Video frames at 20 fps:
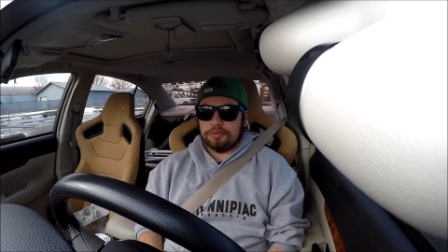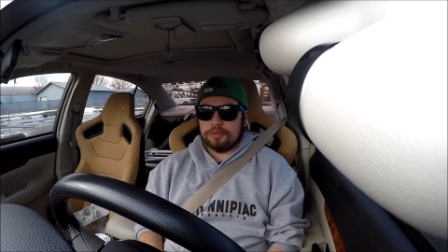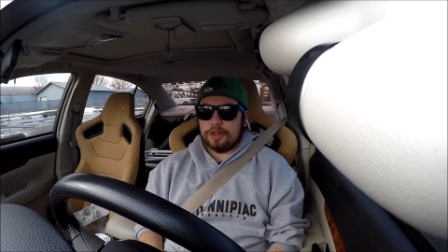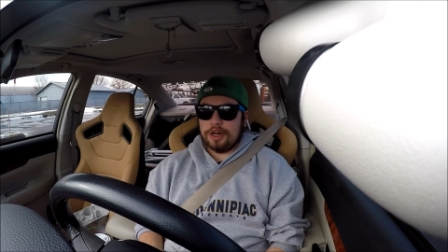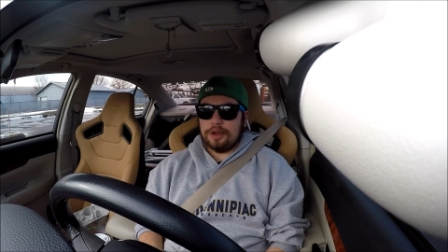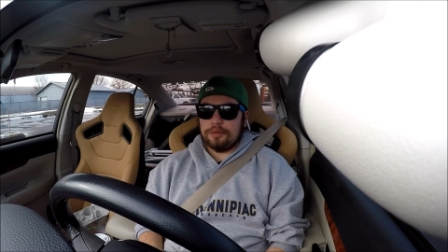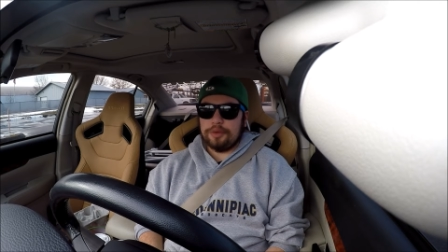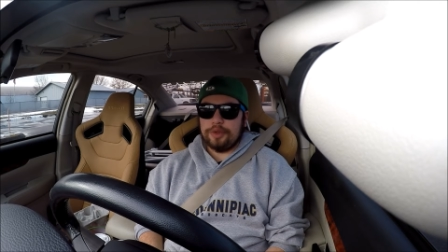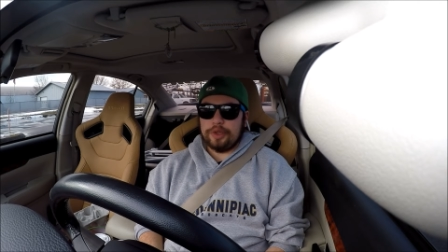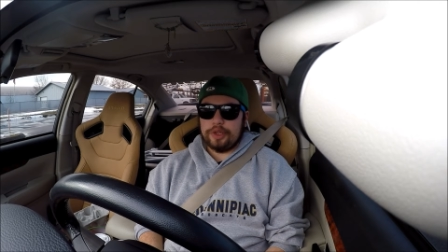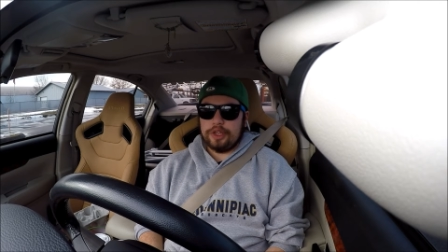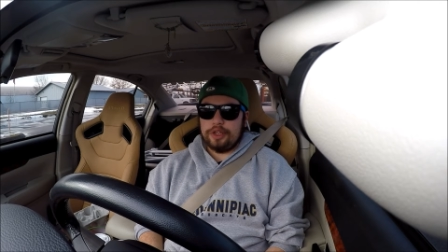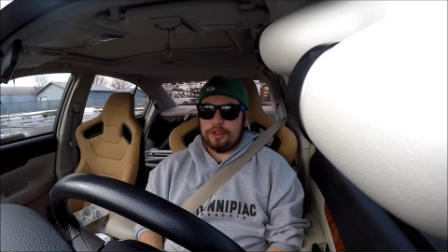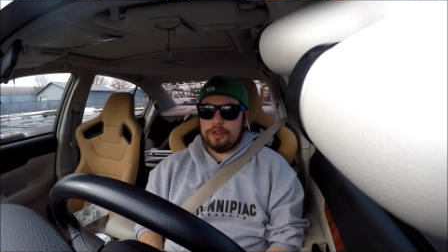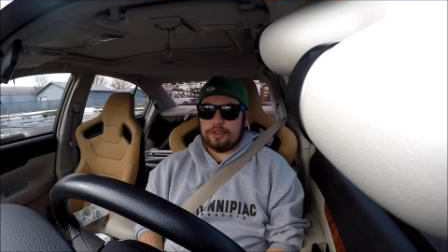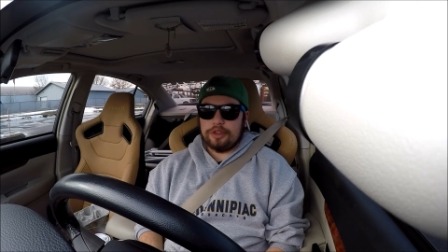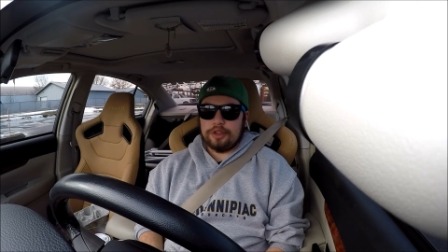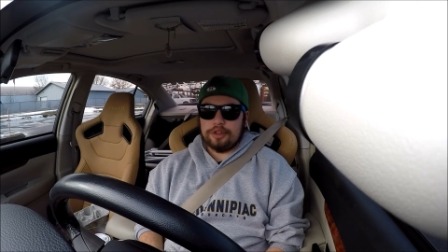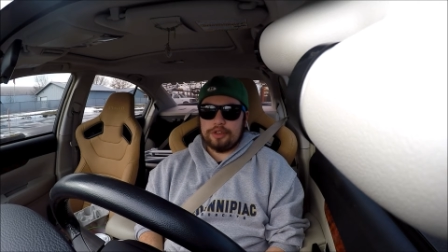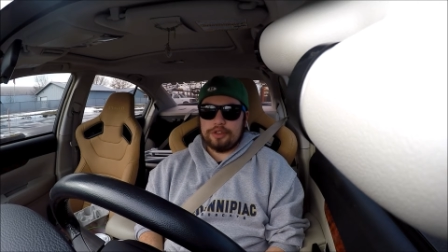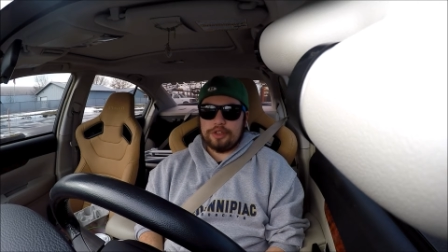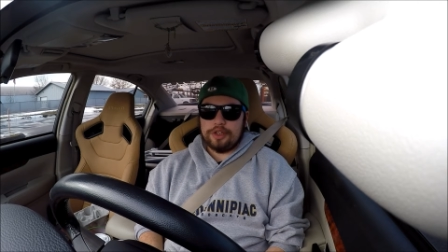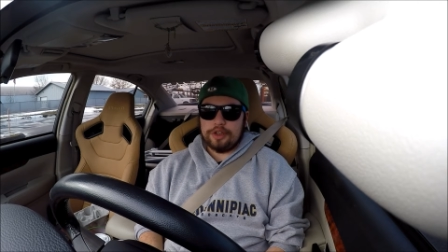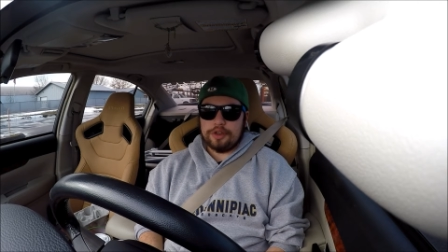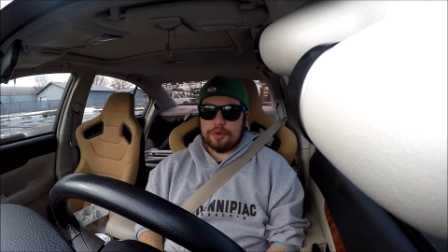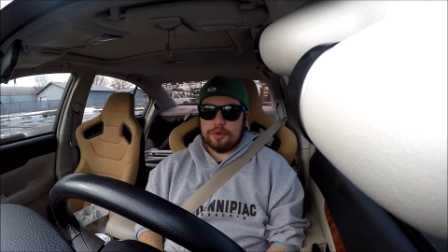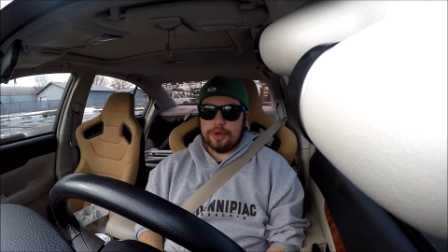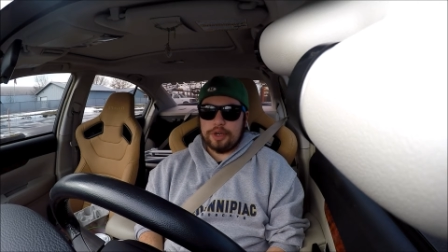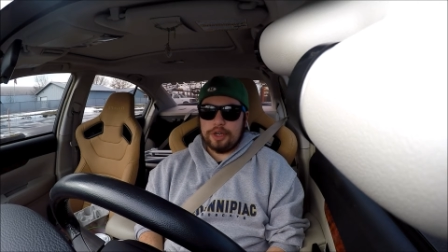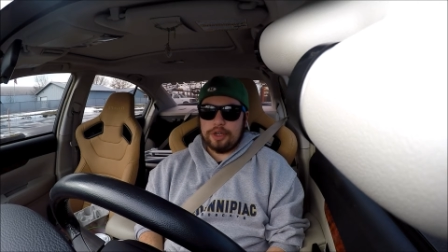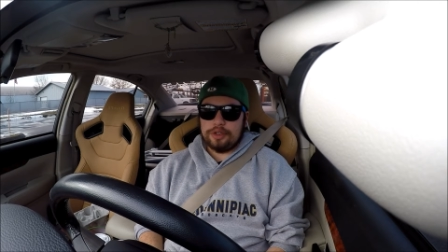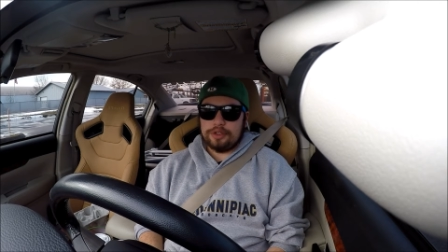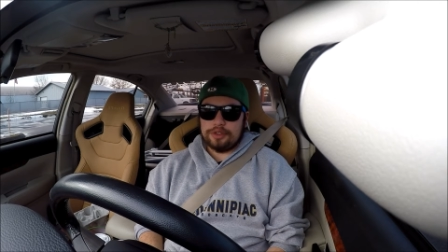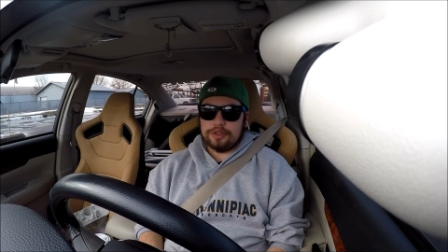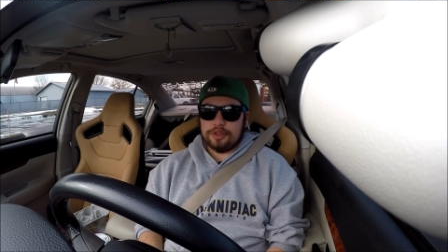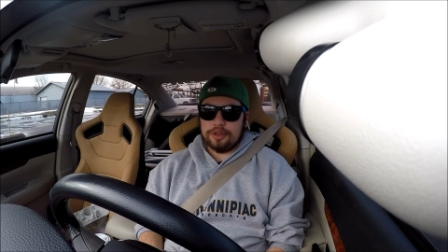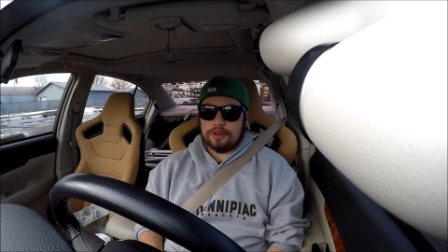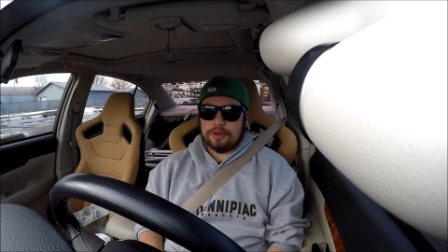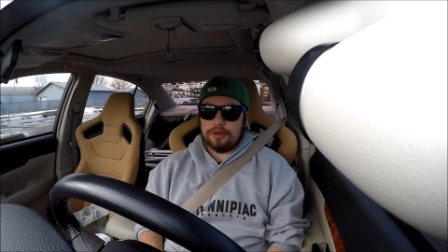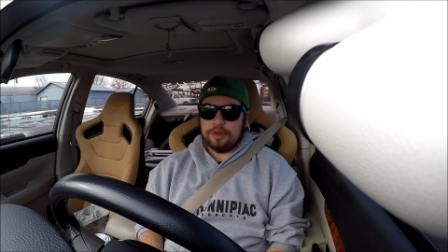Probably a key thing to take away.
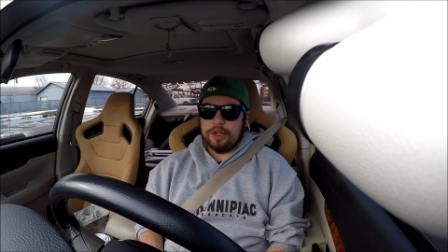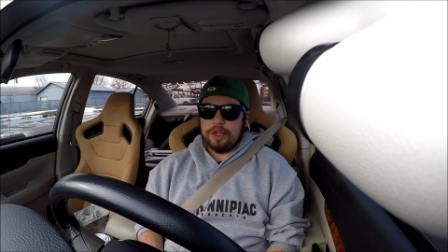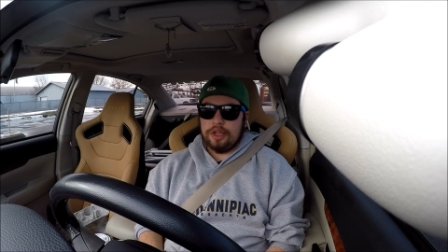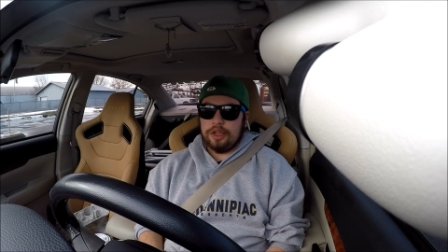So